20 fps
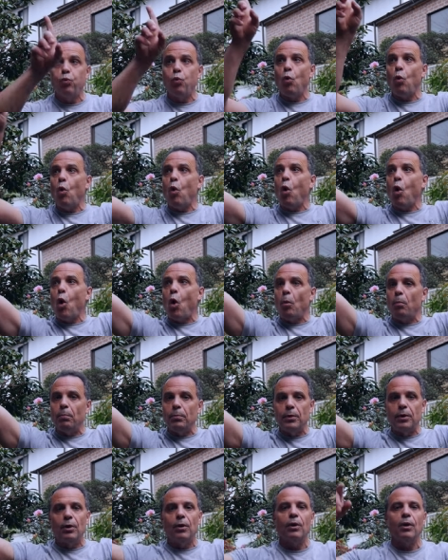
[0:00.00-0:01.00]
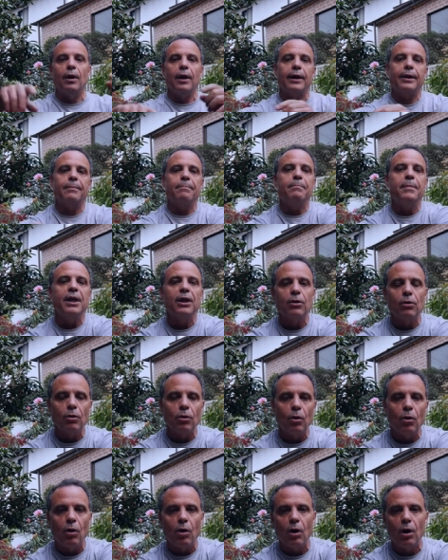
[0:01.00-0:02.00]
you know, like meter
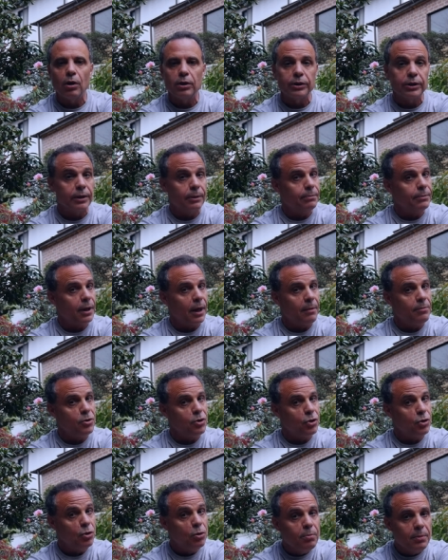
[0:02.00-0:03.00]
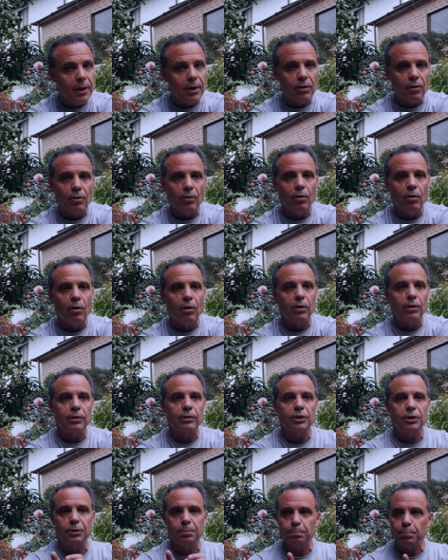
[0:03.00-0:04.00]
long, sometimes 2 meter long
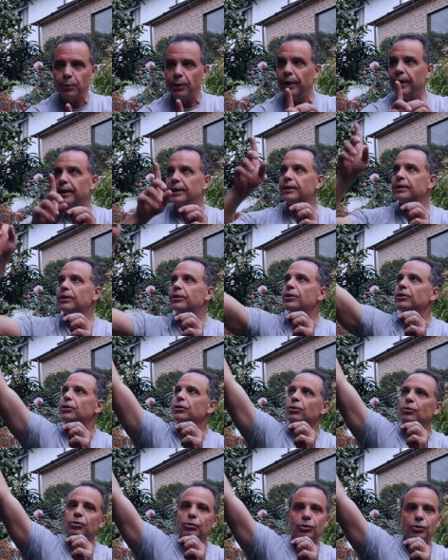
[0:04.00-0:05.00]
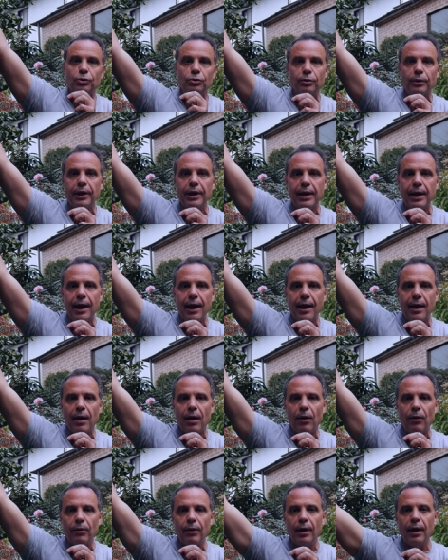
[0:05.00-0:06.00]
sprigs that just go straight
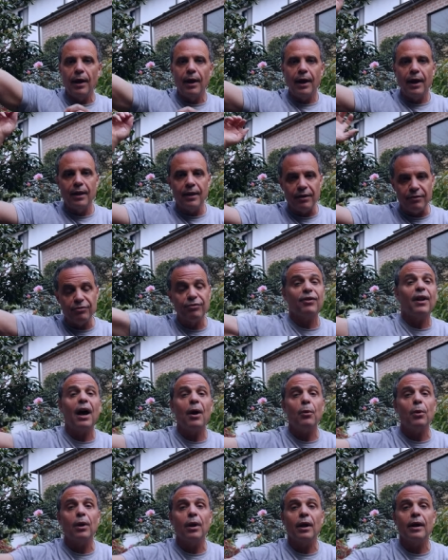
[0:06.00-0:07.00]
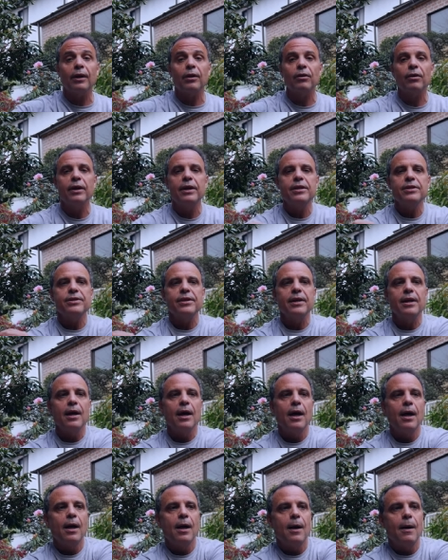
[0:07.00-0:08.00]
out, and they flower like crazy.
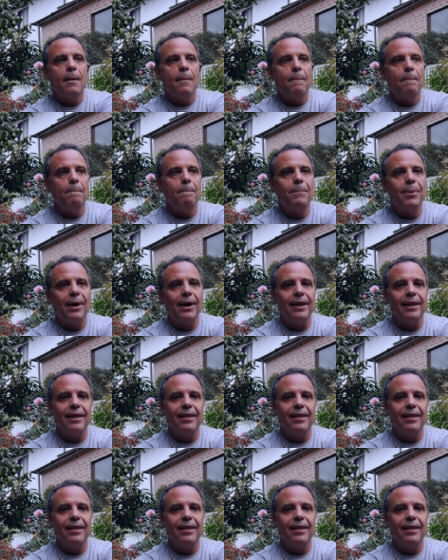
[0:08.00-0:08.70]
But